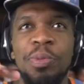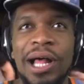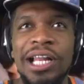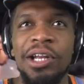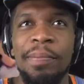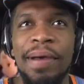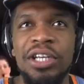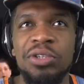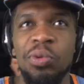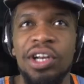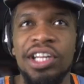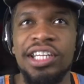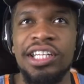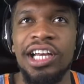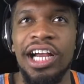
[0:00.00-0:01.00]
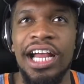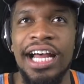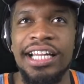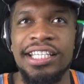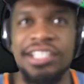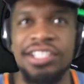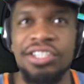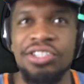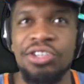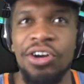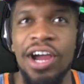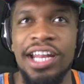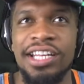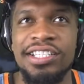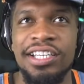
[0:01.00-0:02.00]
probably the best one in the dunk contest this year,
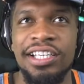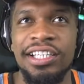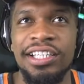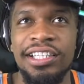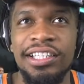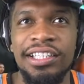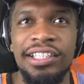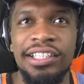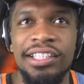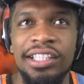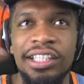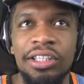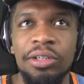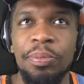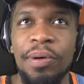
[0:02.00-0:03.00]
honestly. He'll